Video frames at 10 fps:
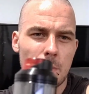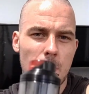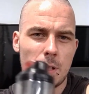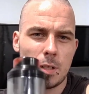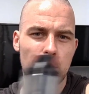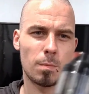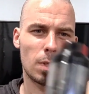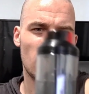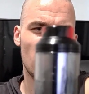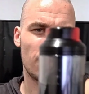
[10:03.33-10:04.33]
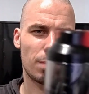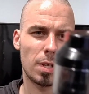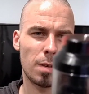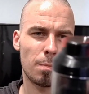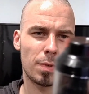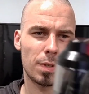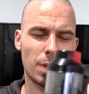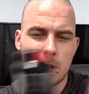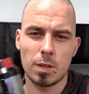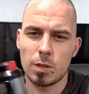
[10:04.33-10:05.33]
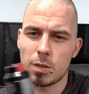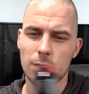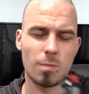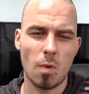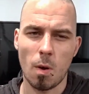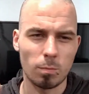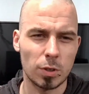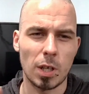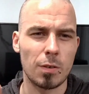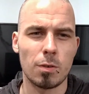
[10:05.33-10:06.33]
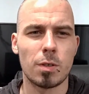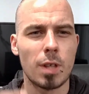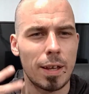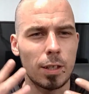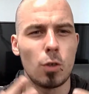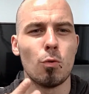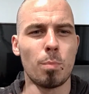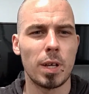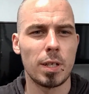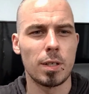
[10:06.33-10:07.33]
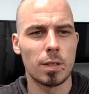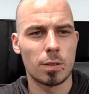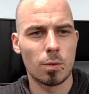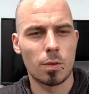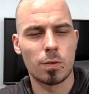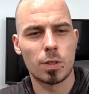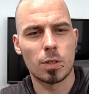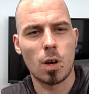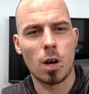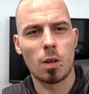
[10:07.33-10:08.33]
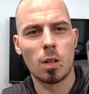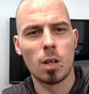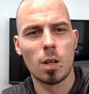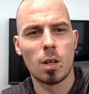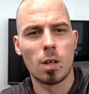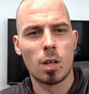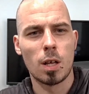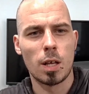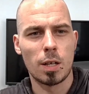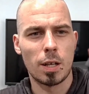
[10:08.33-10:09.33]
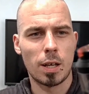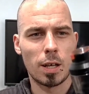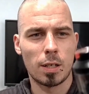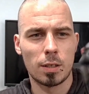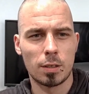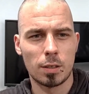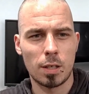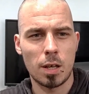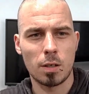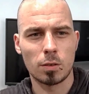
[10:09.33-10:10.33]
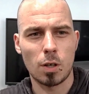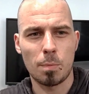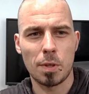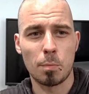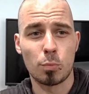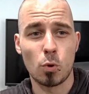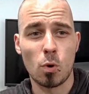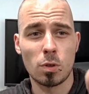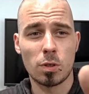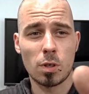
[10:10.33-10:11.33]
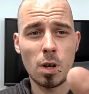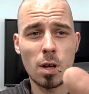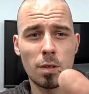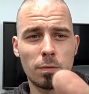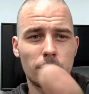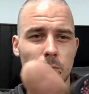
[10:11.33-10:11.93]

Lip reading: custom drip tips. Just I'm so used to that QP sort of style. And yeah, on top of the broadside,